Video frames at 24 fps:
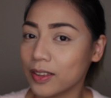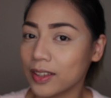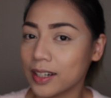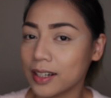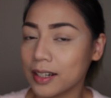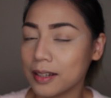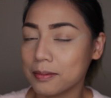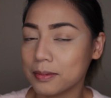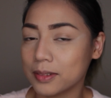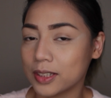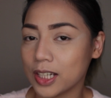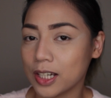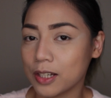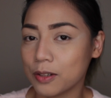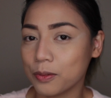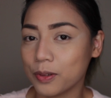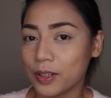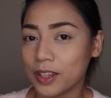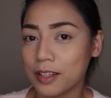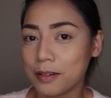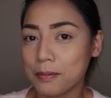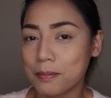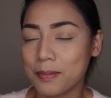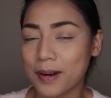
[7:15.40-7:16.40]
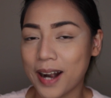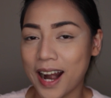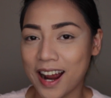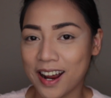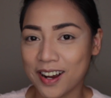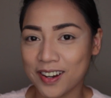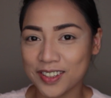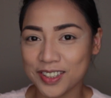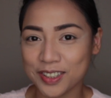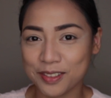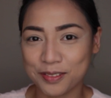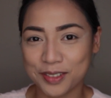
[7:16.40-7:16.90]
that I'm done with the
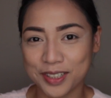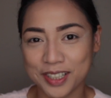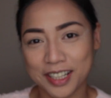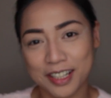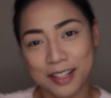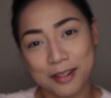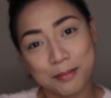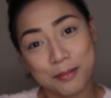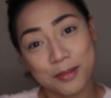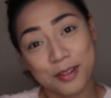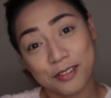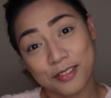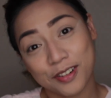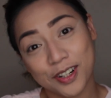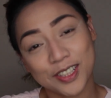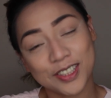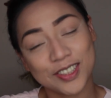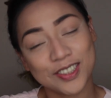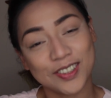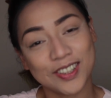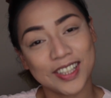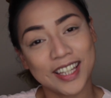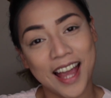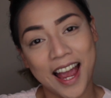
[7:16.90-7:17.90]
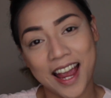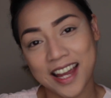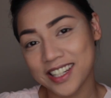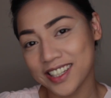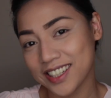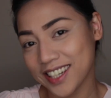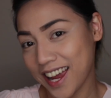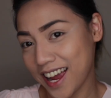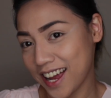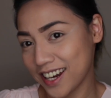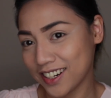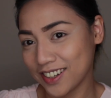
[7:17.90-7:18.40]
brows, we're gonna move on to the
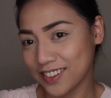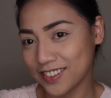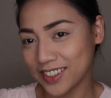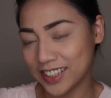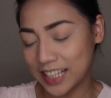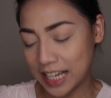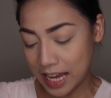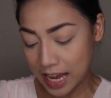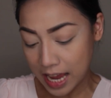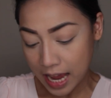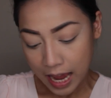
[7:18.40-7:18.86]
eyeshadows.